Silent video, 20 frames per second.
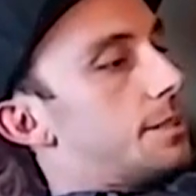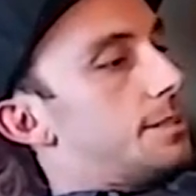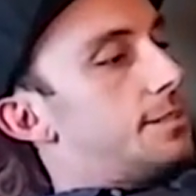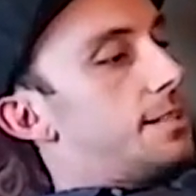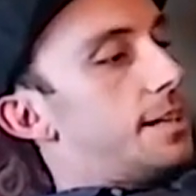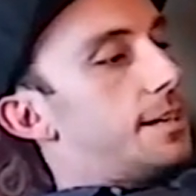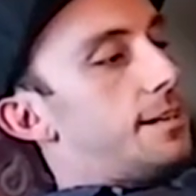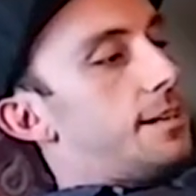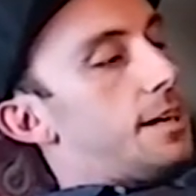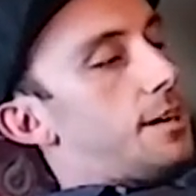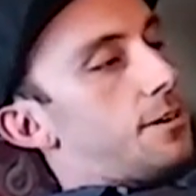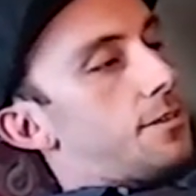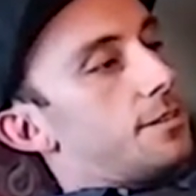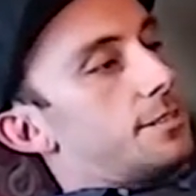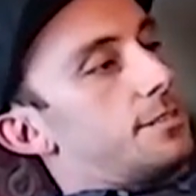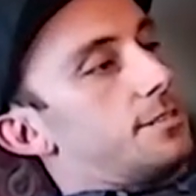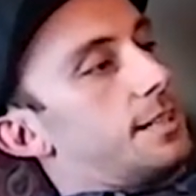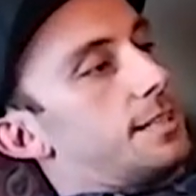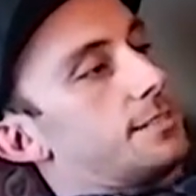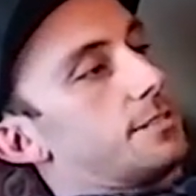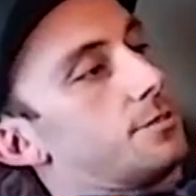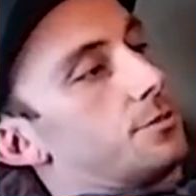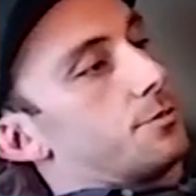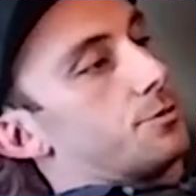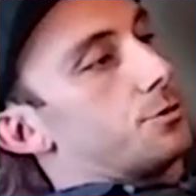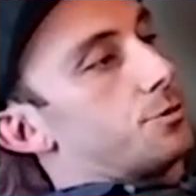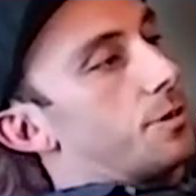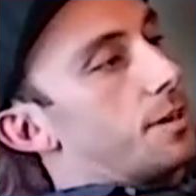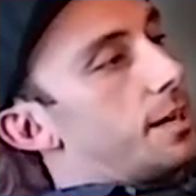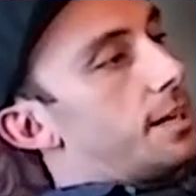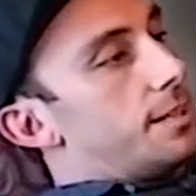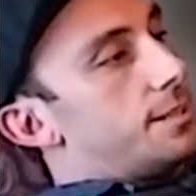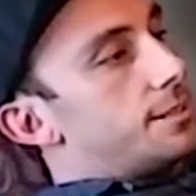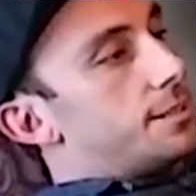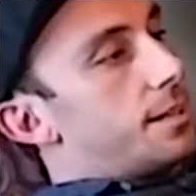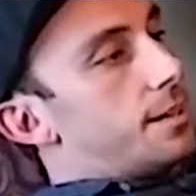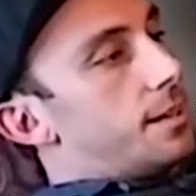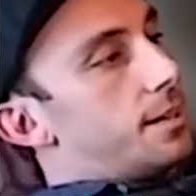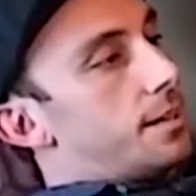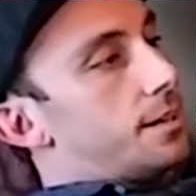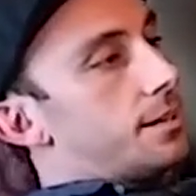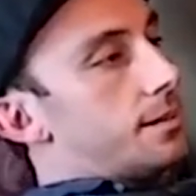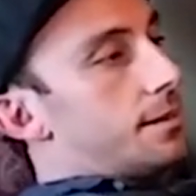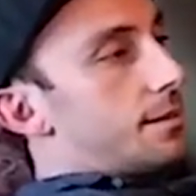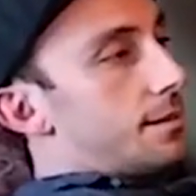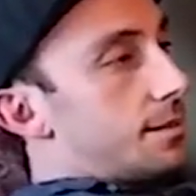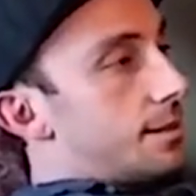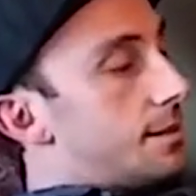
gonna set it down on this nice little tray he's got.